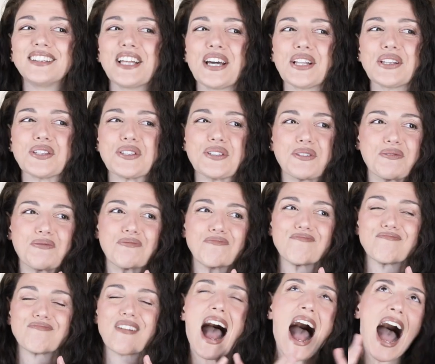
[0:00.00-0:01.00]
that
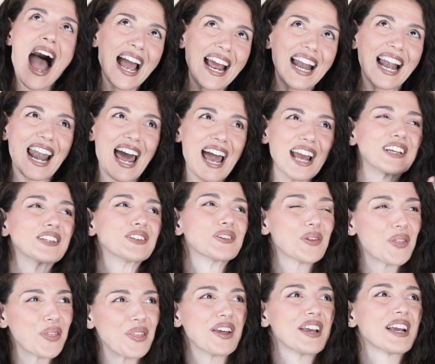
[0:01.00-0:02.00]
I like
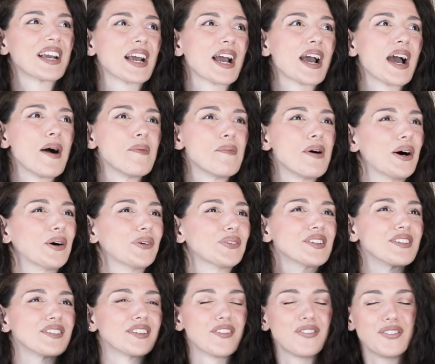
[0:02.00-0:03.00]
to think
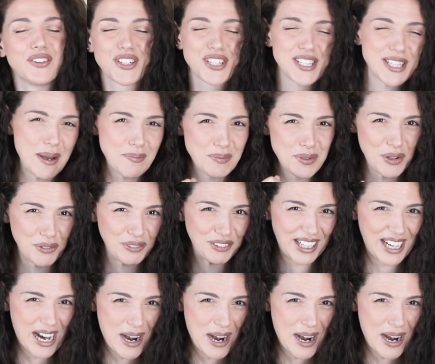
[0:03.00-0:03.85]
about the first steps of the